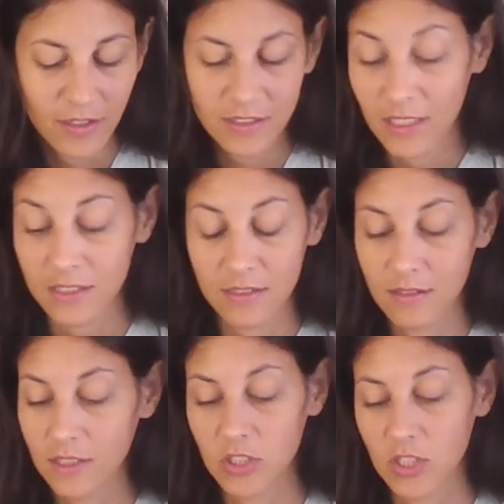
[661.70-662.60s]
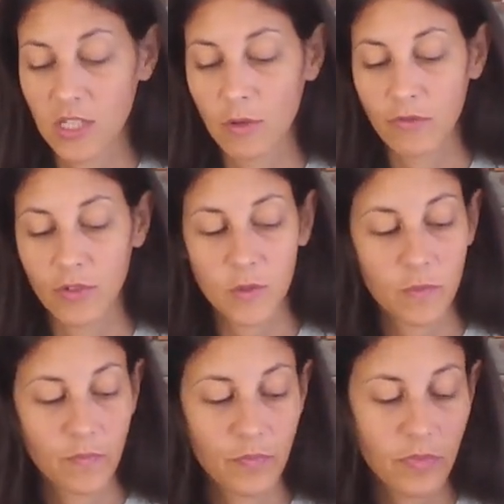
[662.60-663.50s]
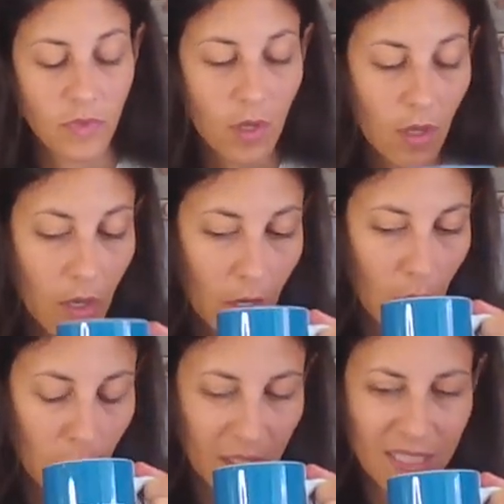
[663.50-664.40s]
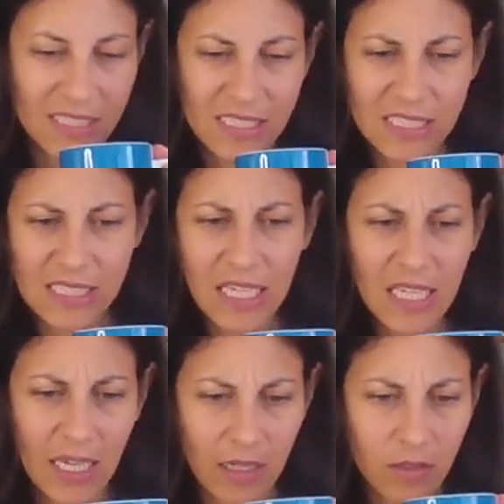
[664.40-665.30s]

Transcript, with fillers: that's, that's just how it feels. Like a sinking.